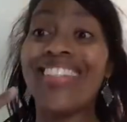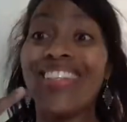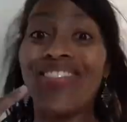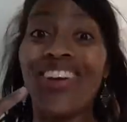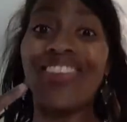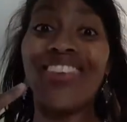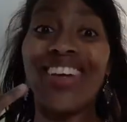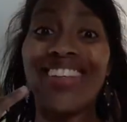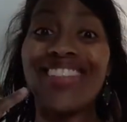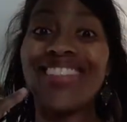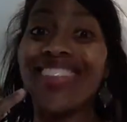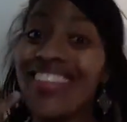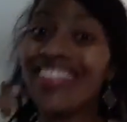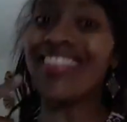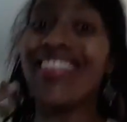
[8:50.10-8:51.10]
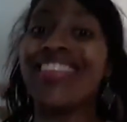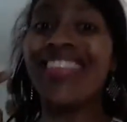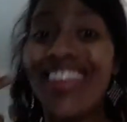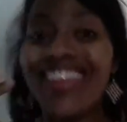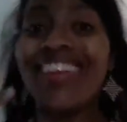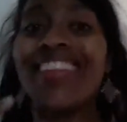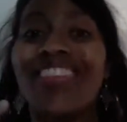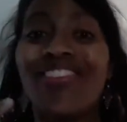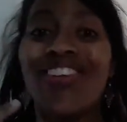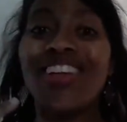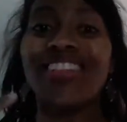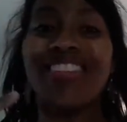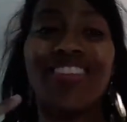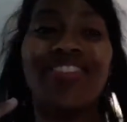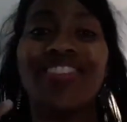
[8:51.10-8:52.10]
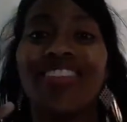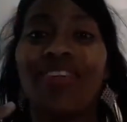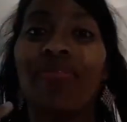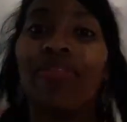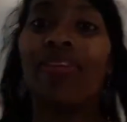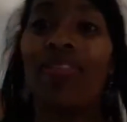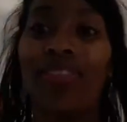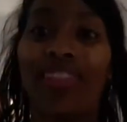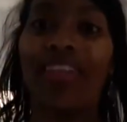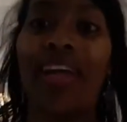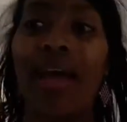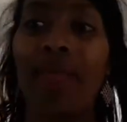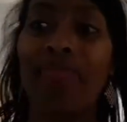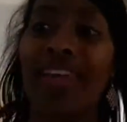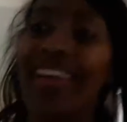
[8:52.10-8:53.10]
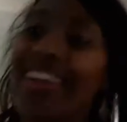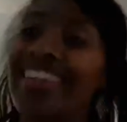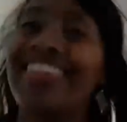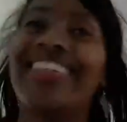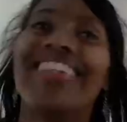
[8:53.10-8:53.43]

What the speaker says: See my face? This is the face of someone really happy.